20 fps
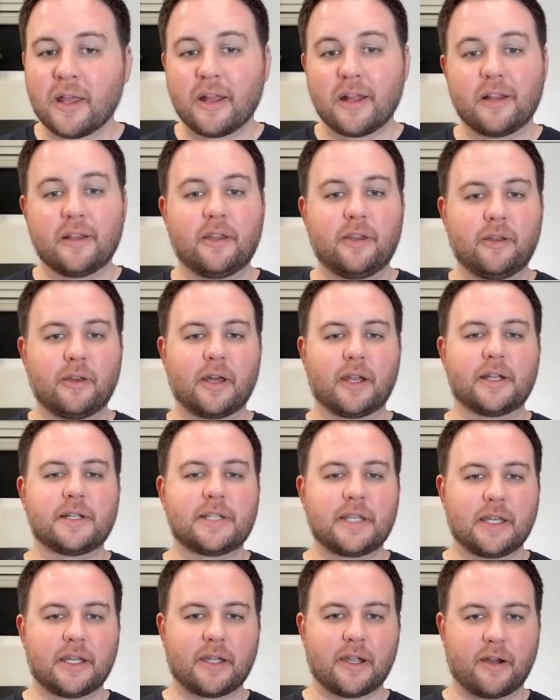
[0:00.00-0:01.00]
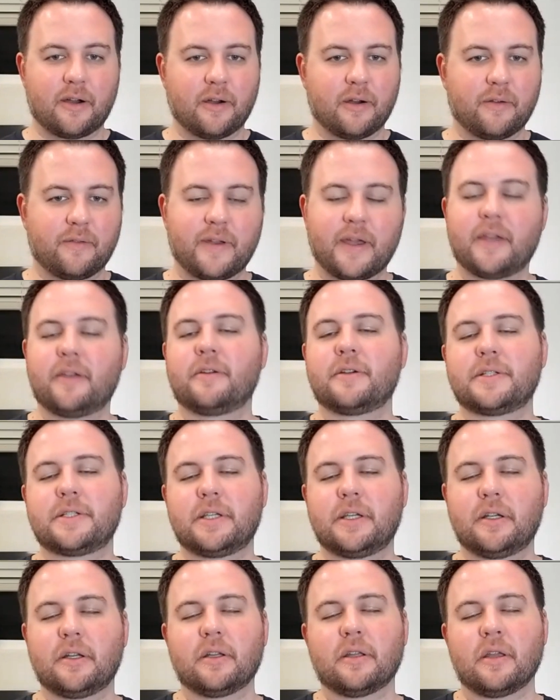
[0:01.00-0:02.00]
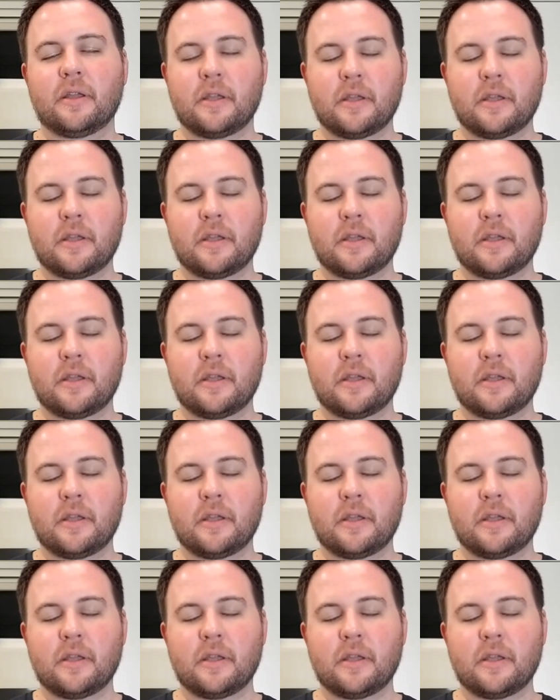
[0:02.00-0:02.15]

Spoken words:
And then you got to take care of Henderson.